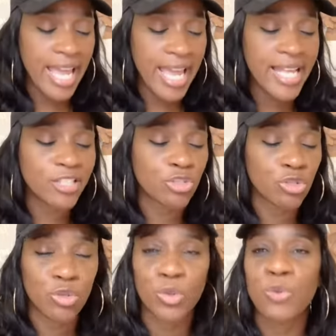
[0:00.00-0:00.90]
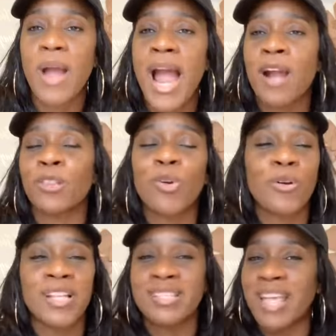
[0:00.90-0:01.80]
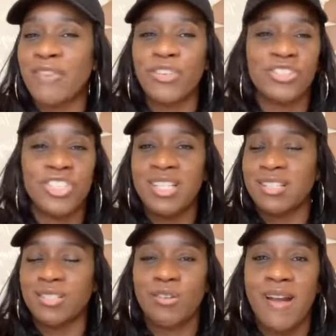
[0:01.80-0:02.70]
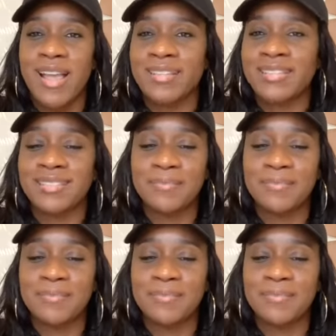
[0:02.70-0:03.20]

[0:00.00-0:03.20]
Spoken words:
is through our Lord and Savior, Jesus Christ.